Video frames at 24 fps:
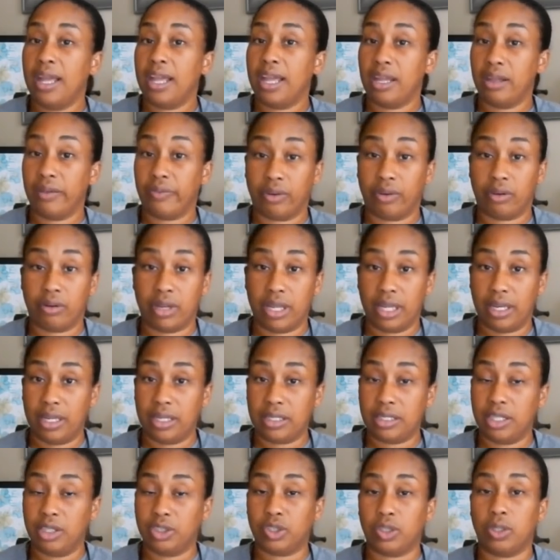If there are any
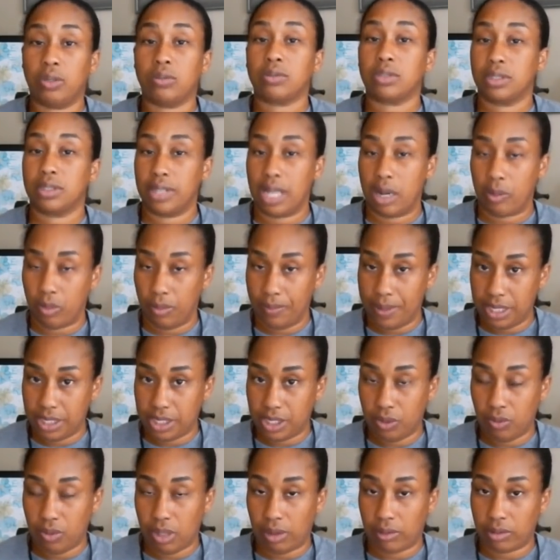digitals, they will be
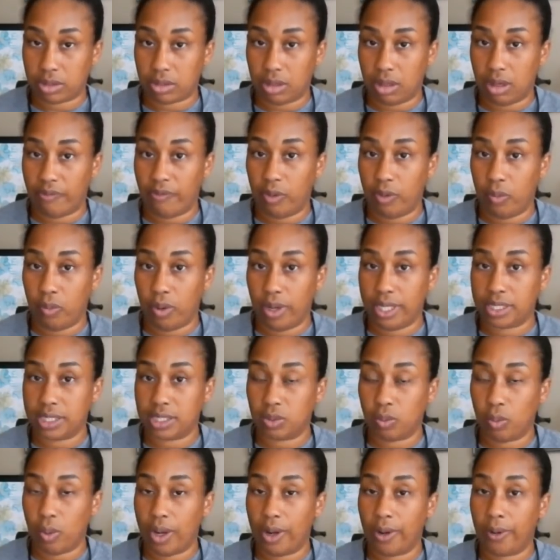$2 off of one
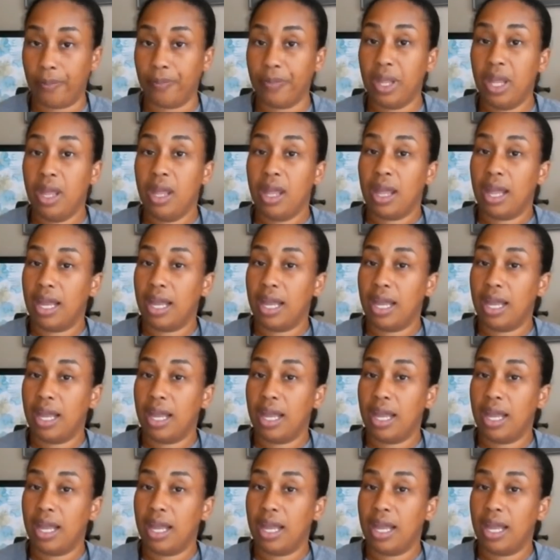as well.